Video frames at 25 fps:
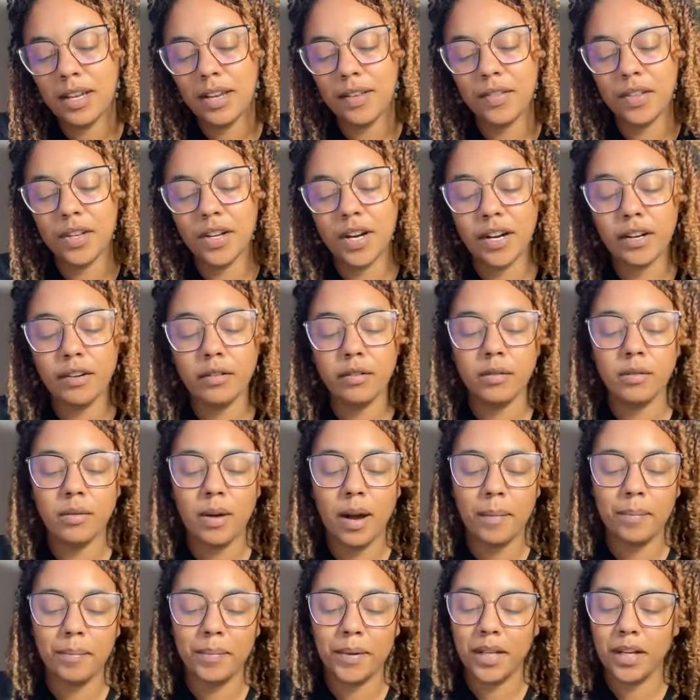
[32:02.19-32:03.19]
And then I
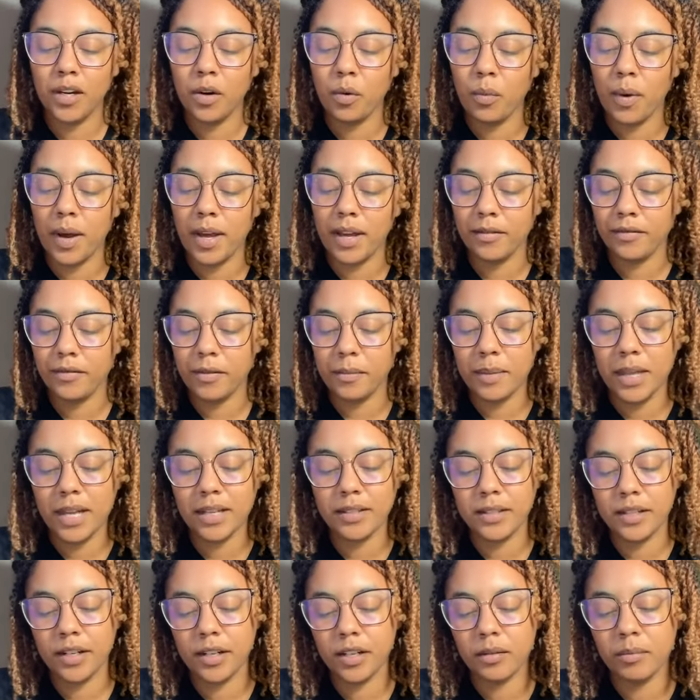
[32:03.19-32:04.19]
grew up and away from
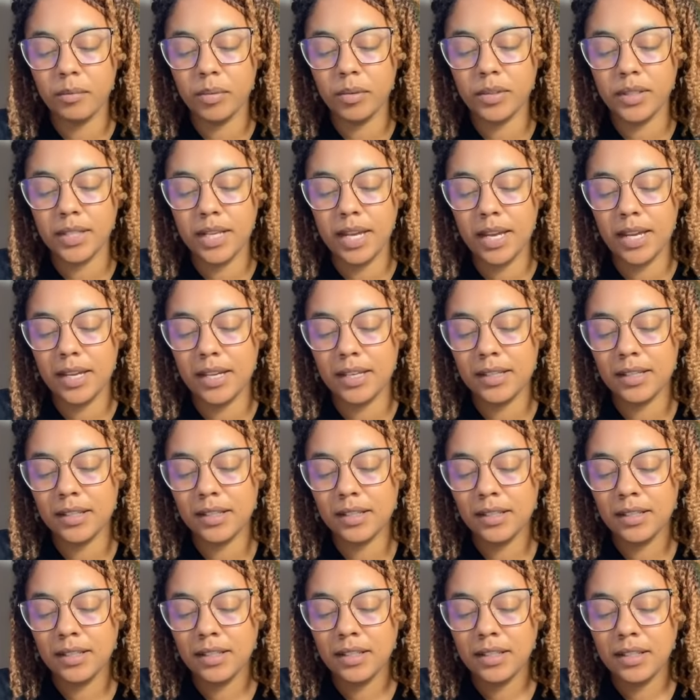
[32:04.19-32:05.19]
that terrible day
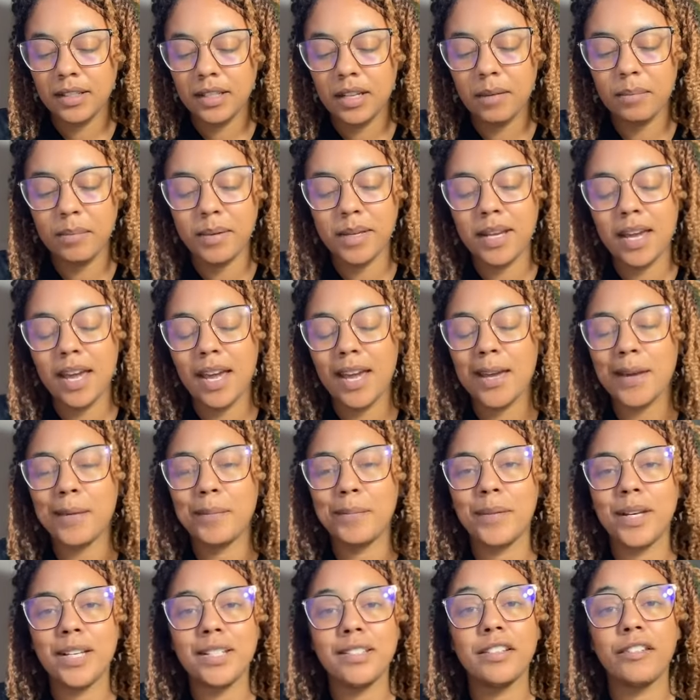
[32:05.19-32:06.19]
and
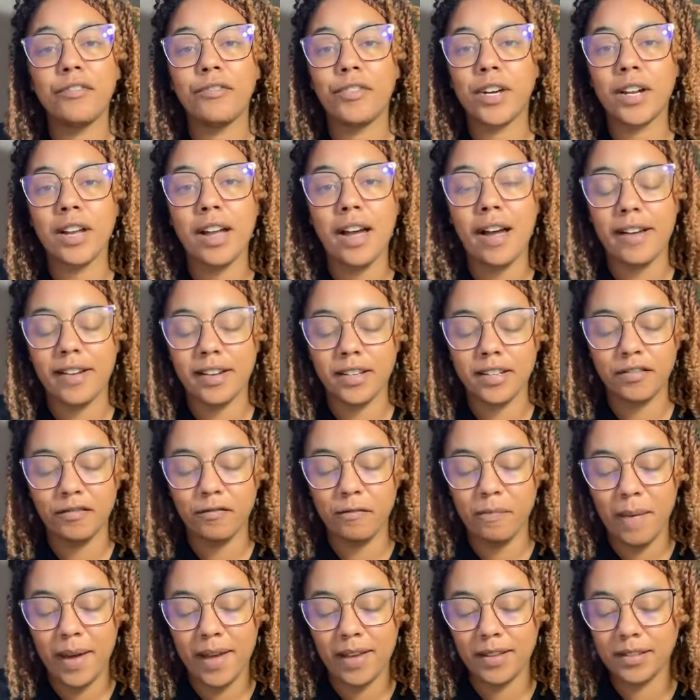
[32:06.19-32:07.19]
became a different kind
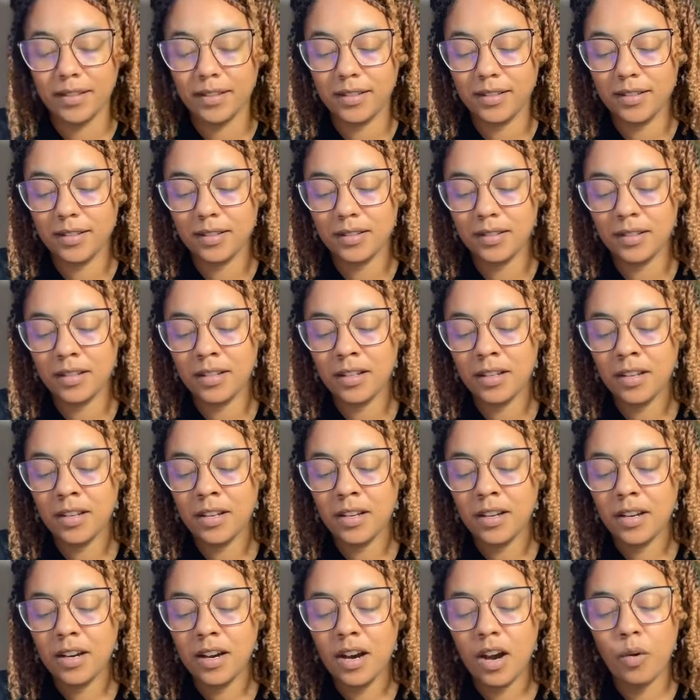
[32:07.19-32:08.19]
of mess.
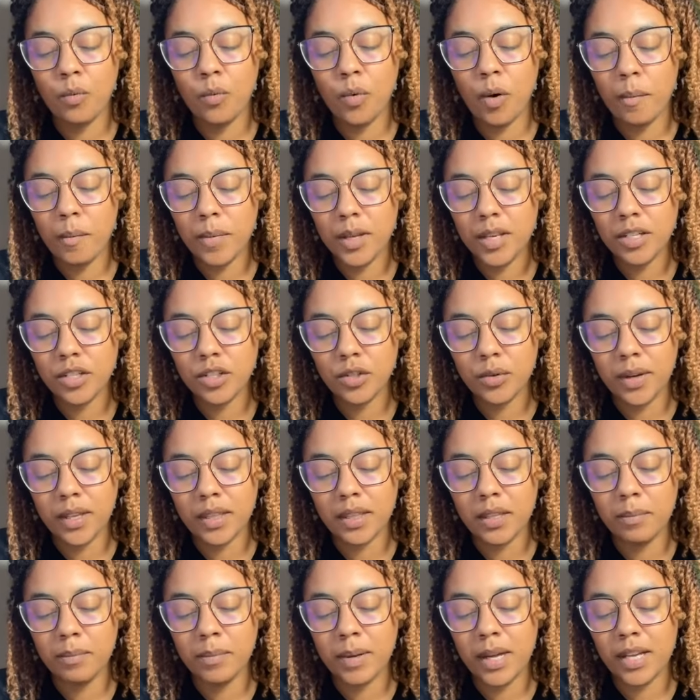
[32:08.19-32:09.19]
A woman
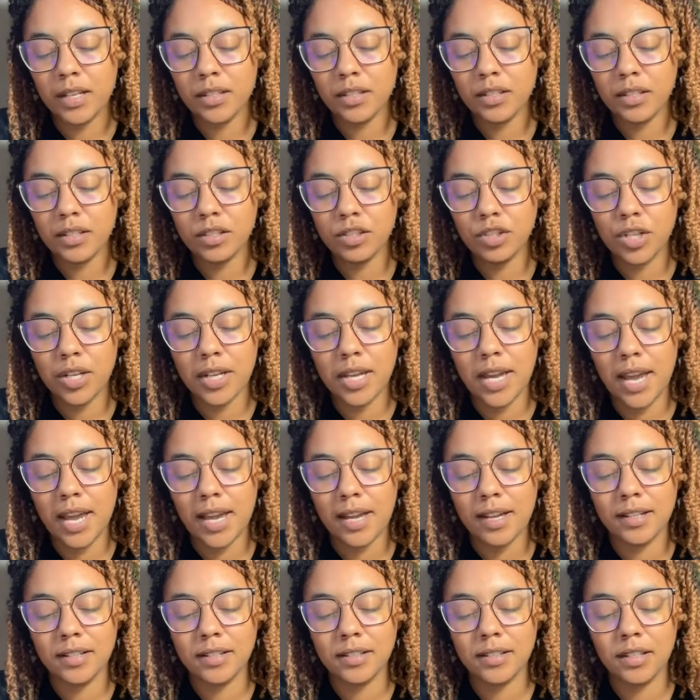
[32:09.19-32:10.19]
doing the best she
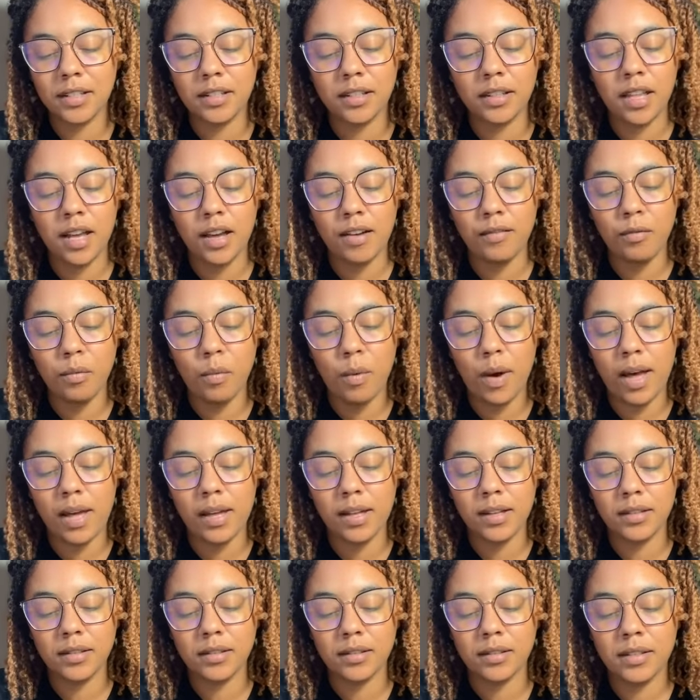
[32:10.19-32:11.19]
can to love
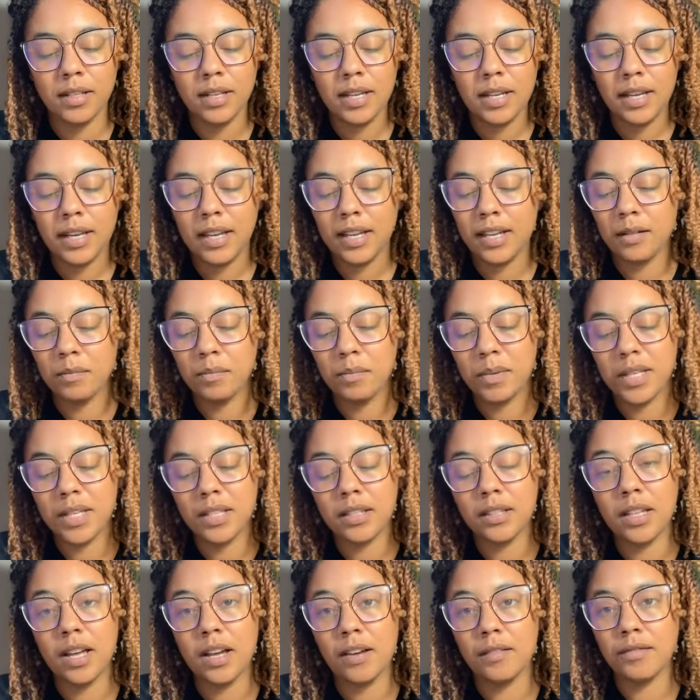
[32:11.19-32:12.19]
well and
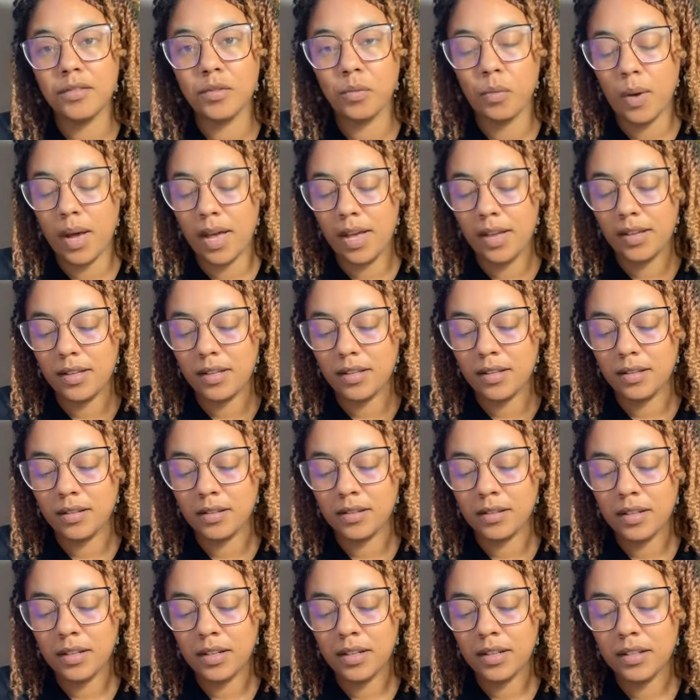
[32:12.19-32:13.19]
be loved well,
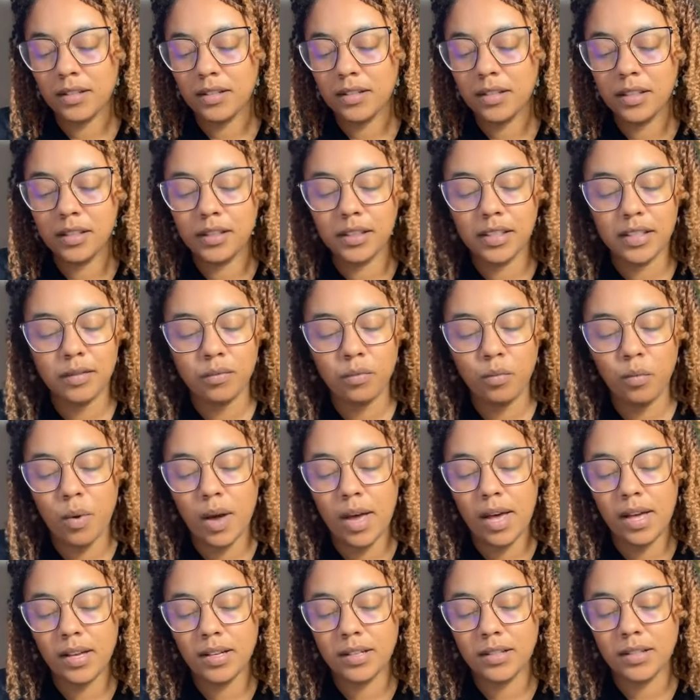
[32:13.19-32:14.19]
to live
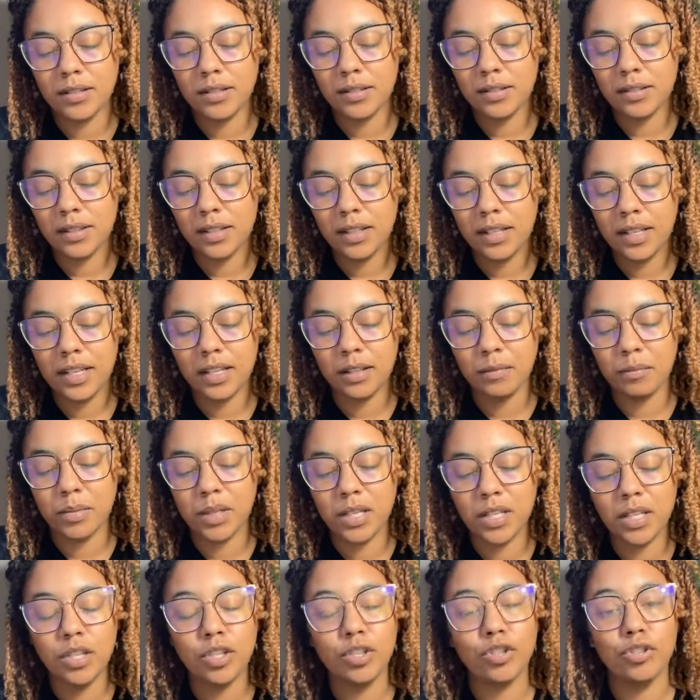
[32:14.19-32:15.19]
well and
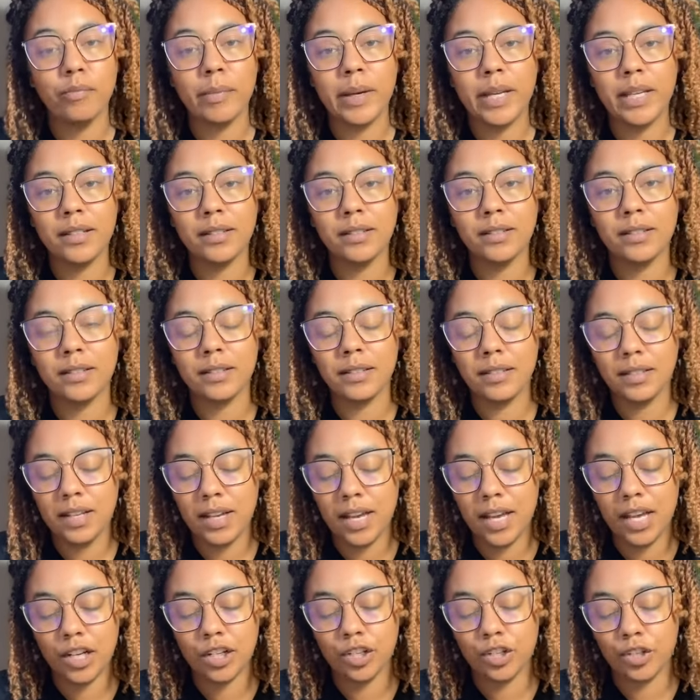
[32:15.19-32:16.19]
be human
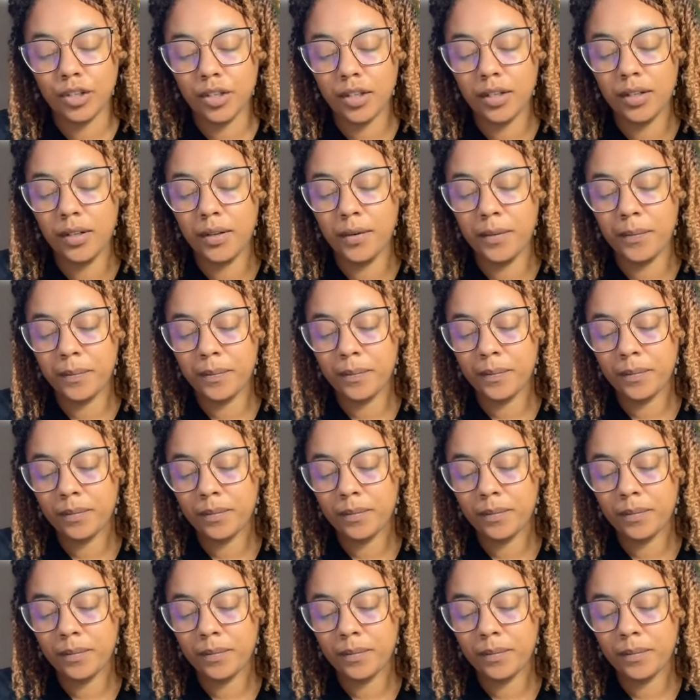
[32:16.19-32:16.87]
and good.